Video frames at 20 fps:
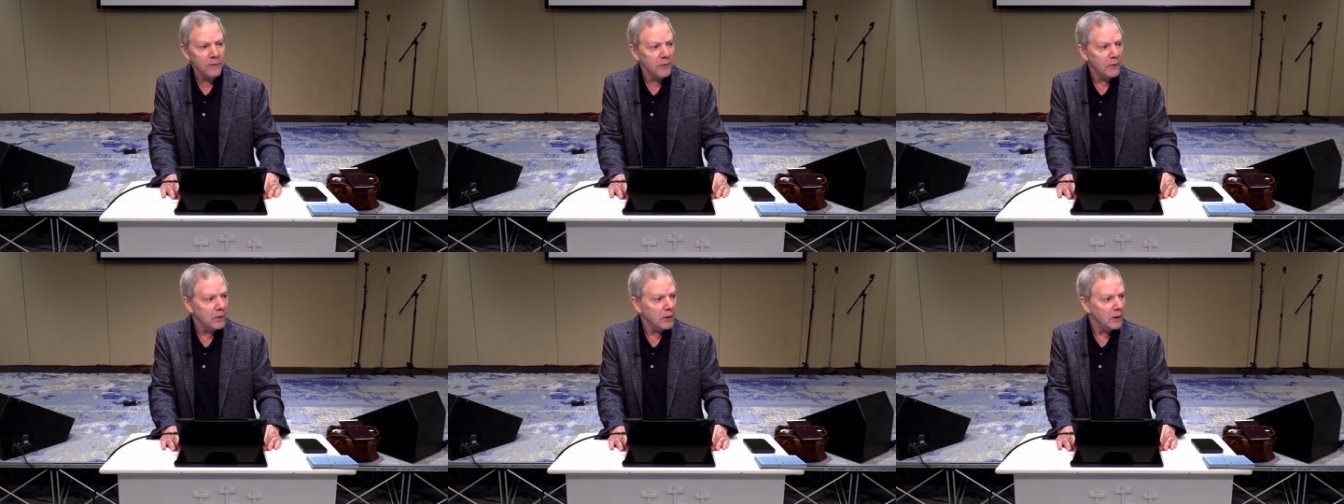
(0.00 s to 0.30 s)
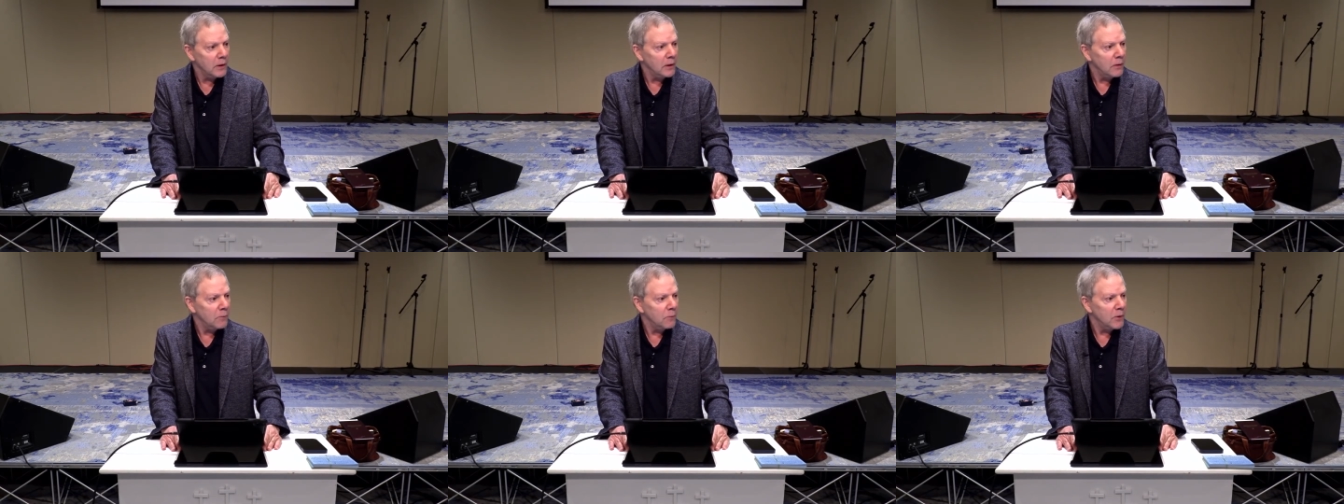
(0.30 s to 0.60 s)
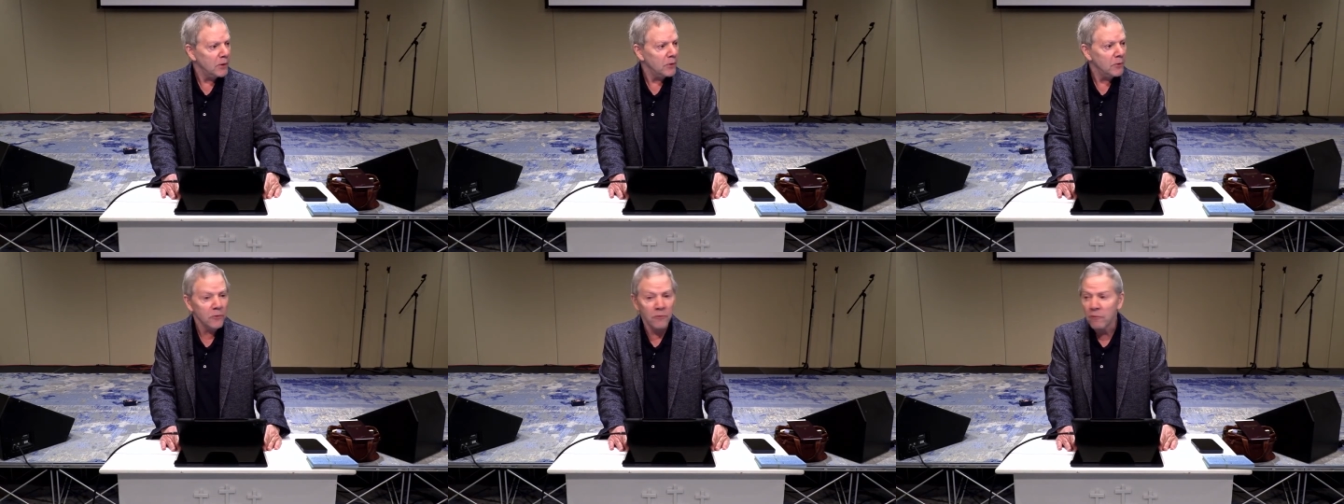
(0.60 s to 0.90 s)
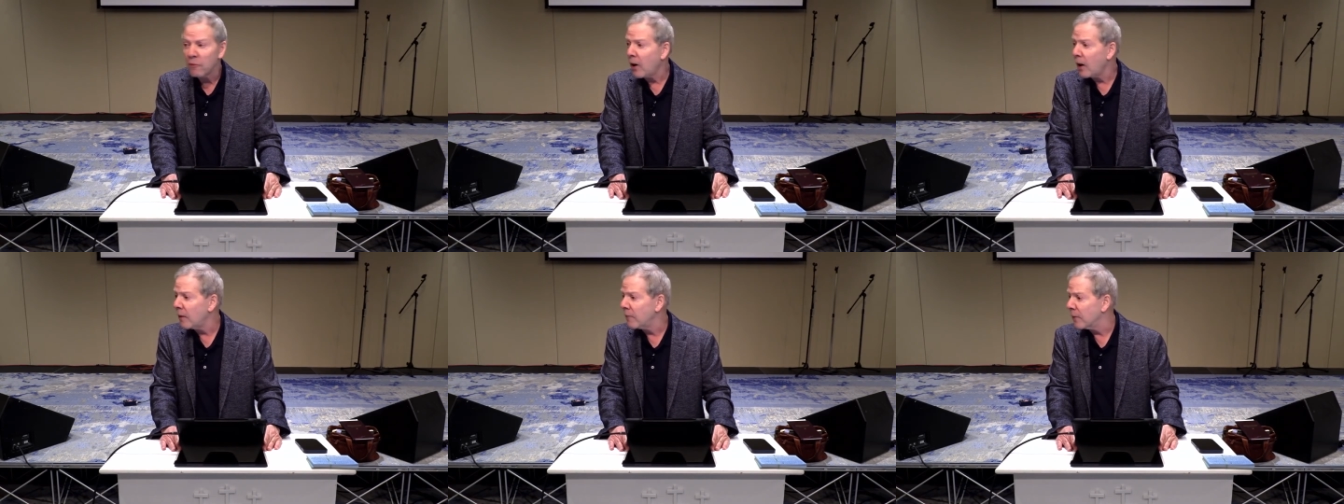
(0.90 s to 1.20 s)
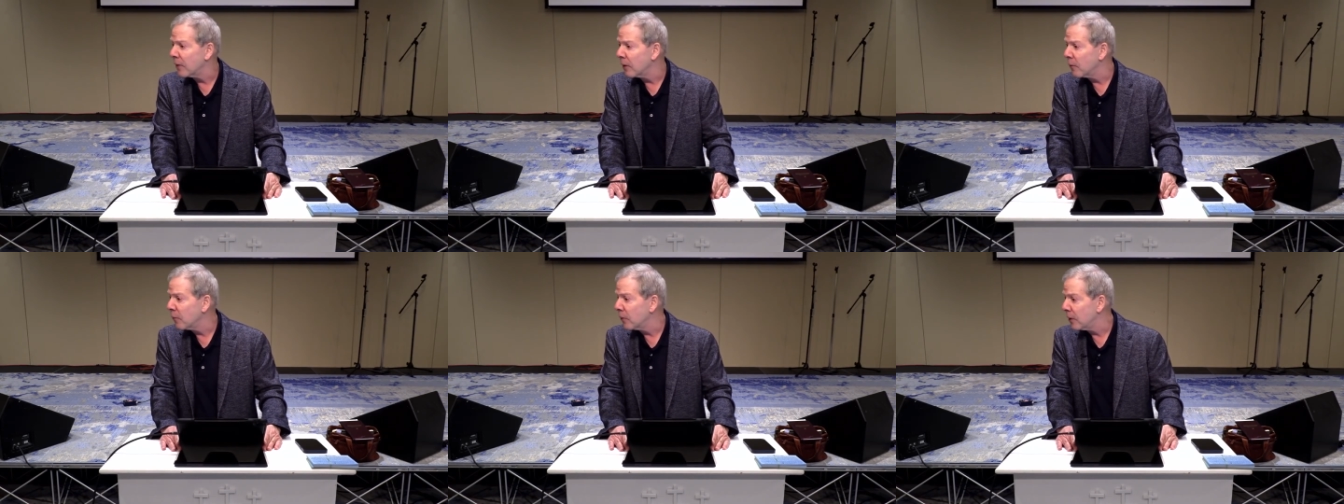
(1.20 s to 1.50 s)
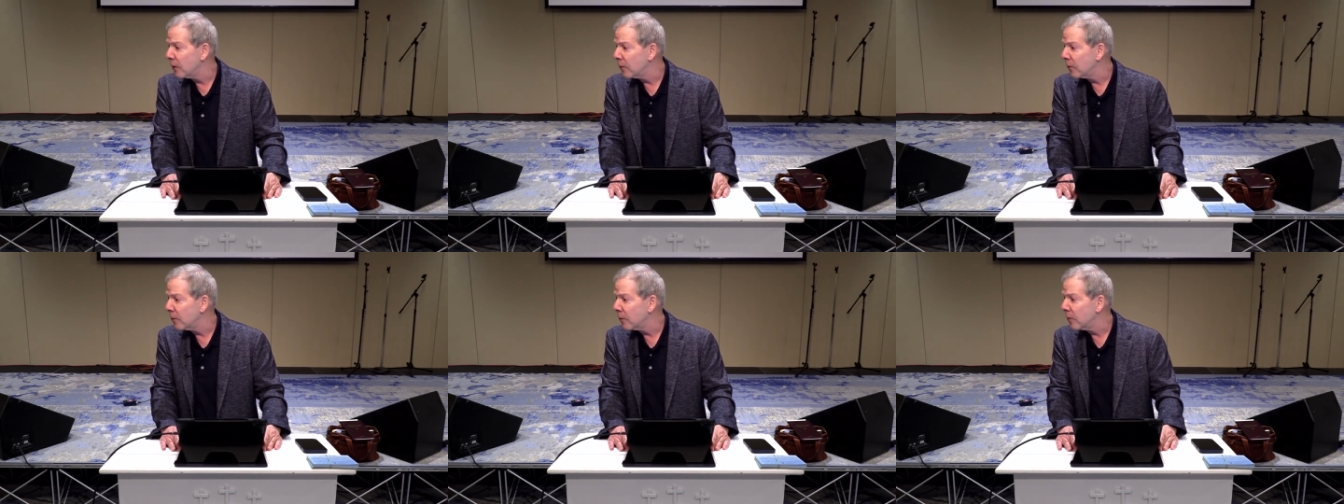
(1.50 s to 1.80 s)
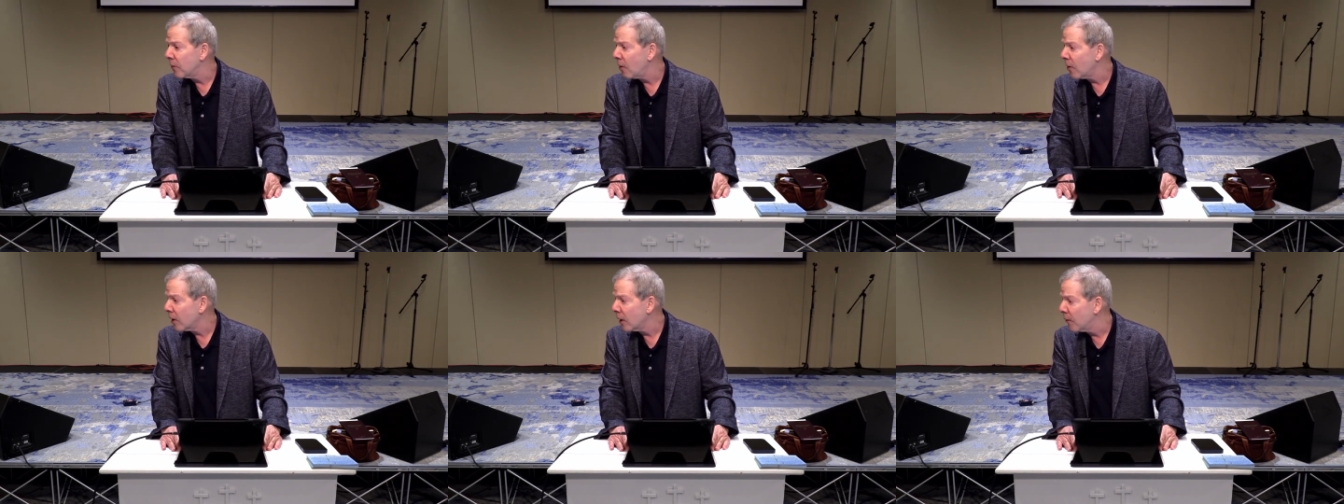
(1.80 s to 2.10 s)
you see, when you're driving, when you're
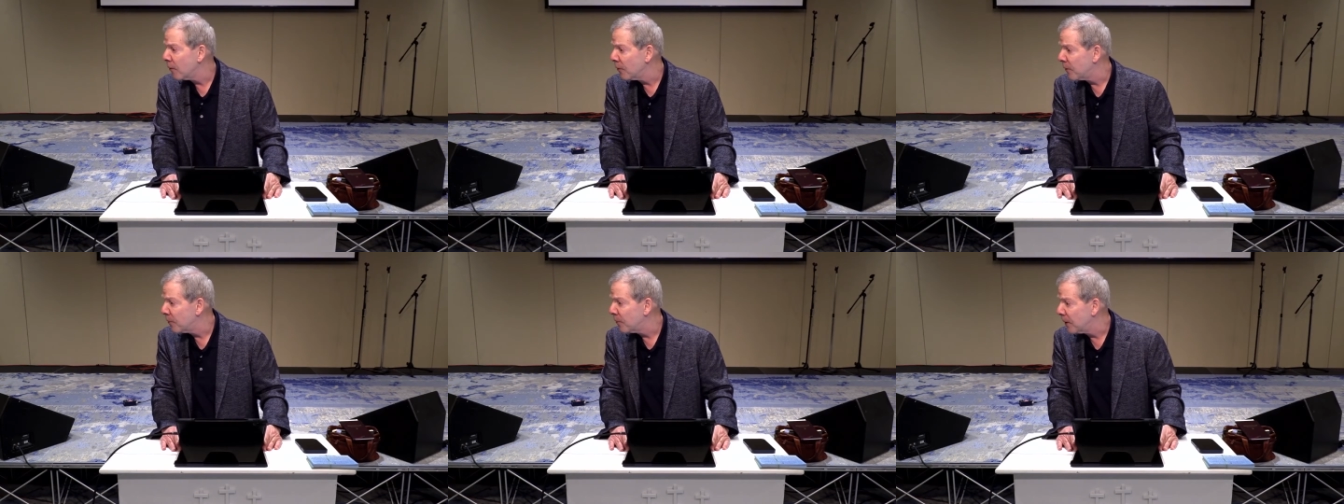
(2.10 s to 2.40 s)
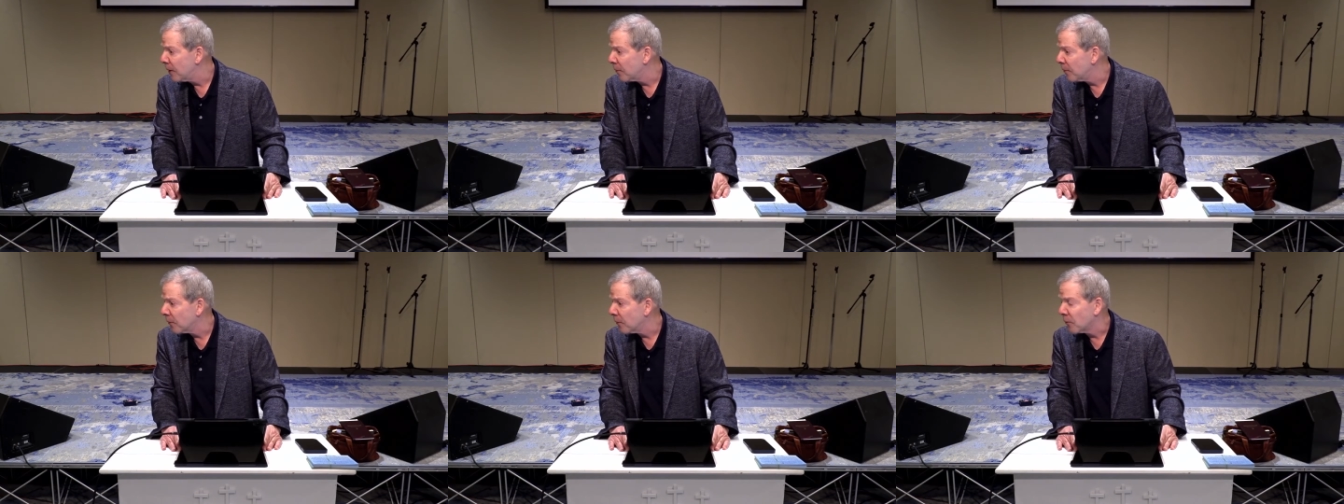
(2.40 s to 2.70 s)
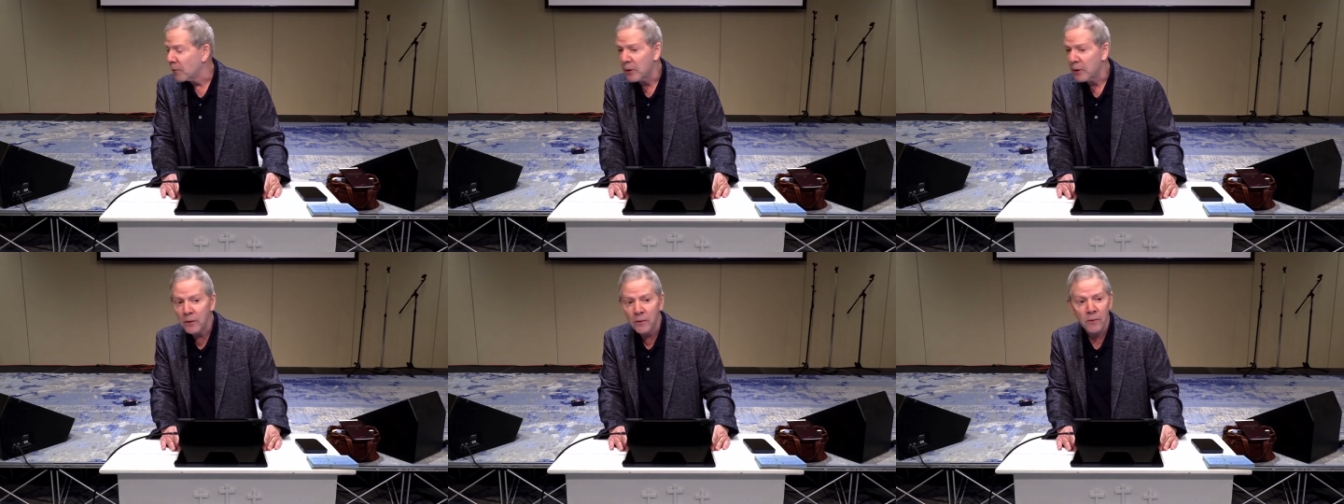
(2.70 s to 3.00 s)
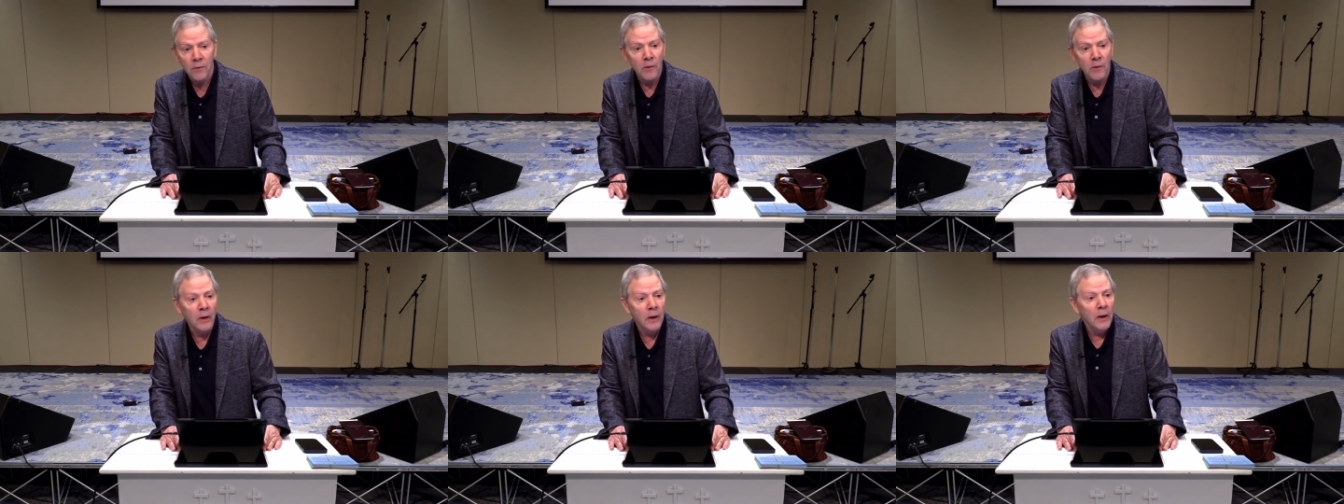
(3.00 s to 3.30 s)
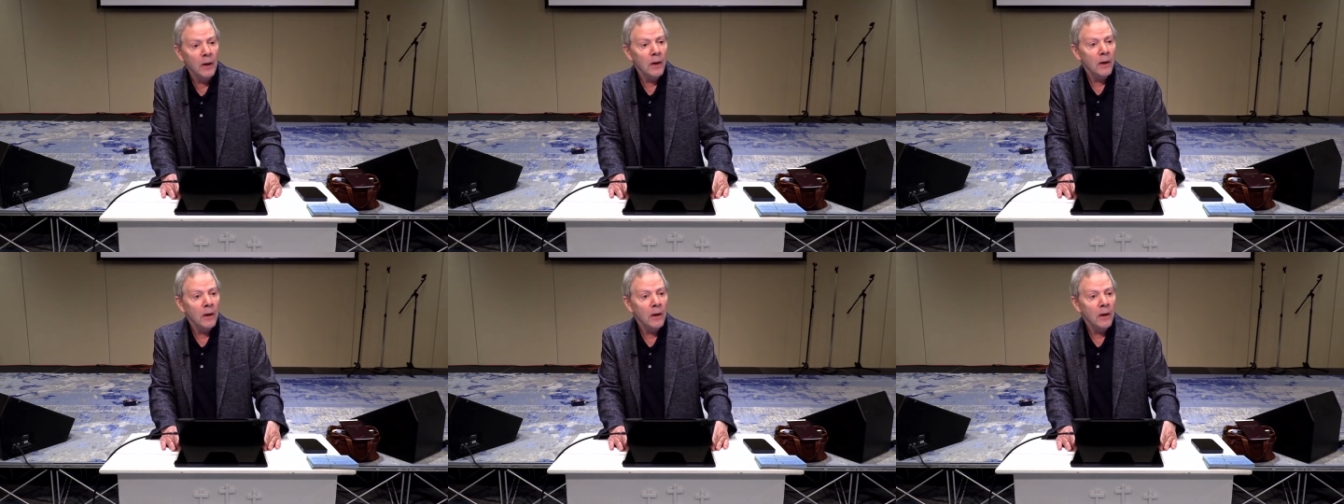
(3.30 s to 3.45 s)
talking with people, when you're